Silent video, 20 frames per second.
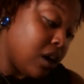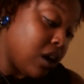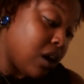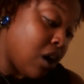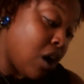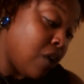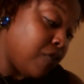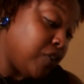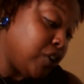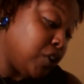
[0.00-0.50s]

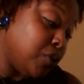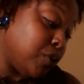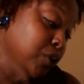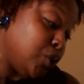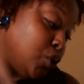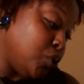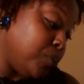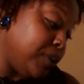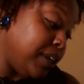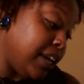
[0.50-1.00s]
offer you a
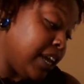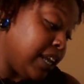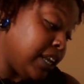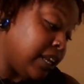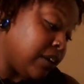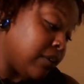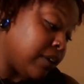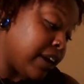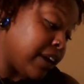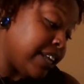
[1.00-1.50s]
new
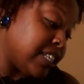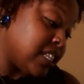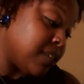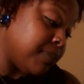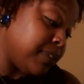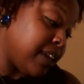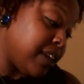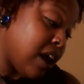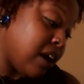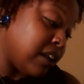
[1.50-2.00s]
beginning, okay? Some
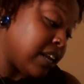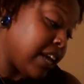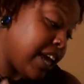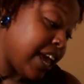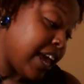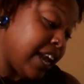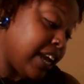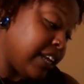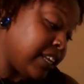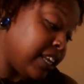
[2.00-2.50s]
of y'all are
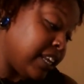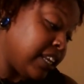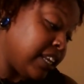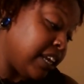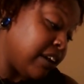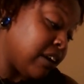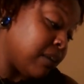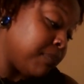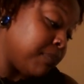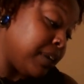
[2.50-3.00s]
hanging in
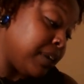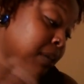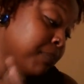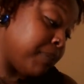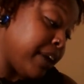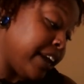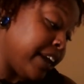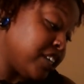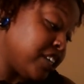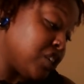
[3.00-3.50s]
there and being
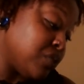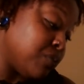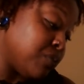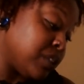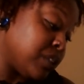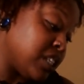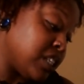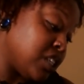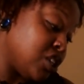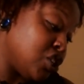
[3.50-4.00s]
patient with
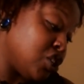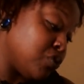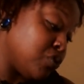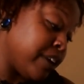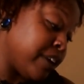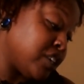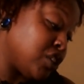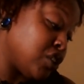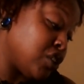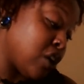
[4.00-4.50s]
the
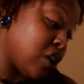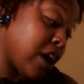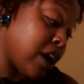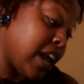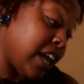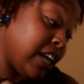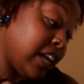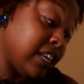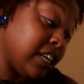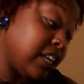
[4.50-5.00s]
situation, or
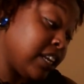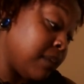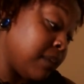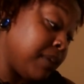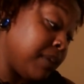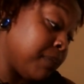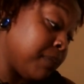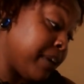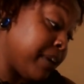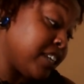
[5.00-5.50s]
hanging in there
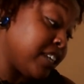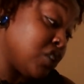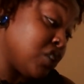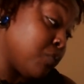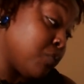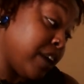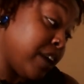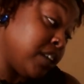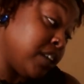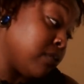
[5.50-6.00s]
being patient,
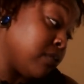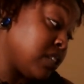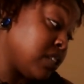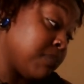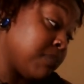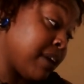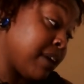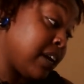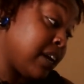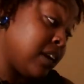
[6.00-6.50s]
waiting on
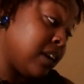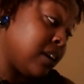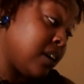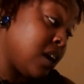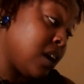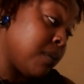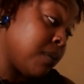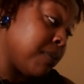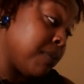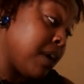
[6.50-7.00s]
somebody to
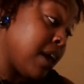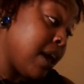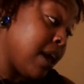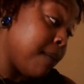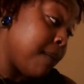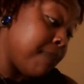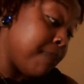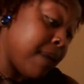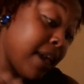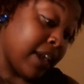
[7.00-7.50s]
come
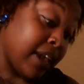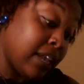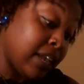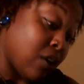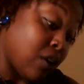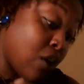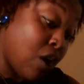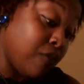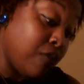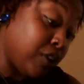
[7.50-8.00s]
back and
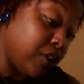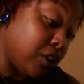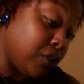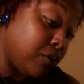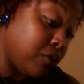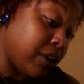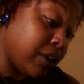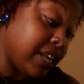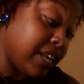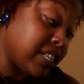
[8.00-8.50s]
offer you,
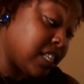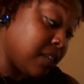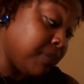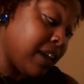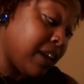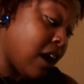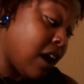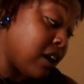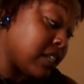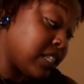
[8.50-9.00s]
okay? Some of
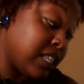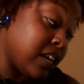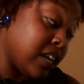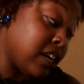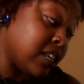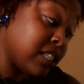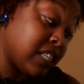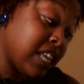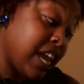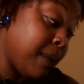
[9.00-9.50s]
y'all,
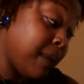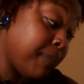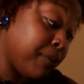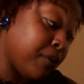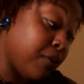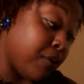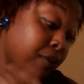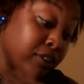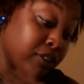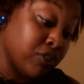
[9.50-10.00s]
uh,
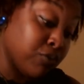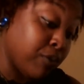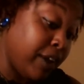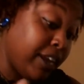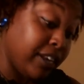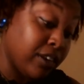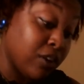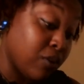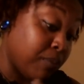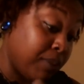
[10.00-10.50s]
Capricorn is
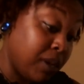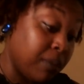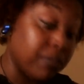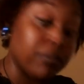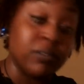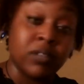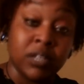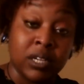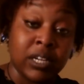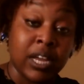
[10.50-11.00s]
waiting on people
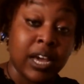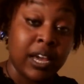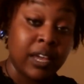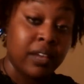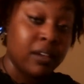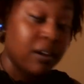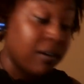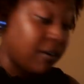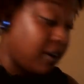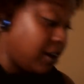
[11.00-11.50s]
to look like,
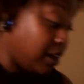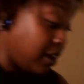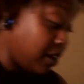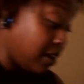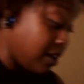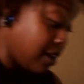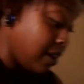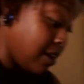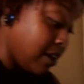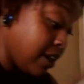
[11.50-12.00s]
all right?
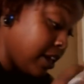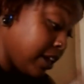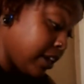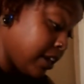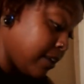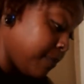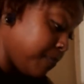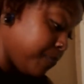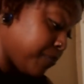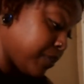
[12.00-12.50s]

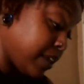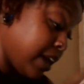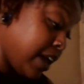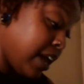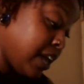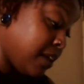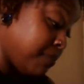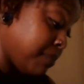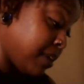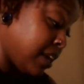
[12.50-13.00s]

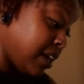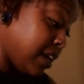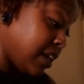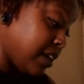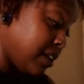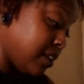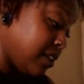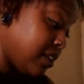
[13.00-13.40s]
came in.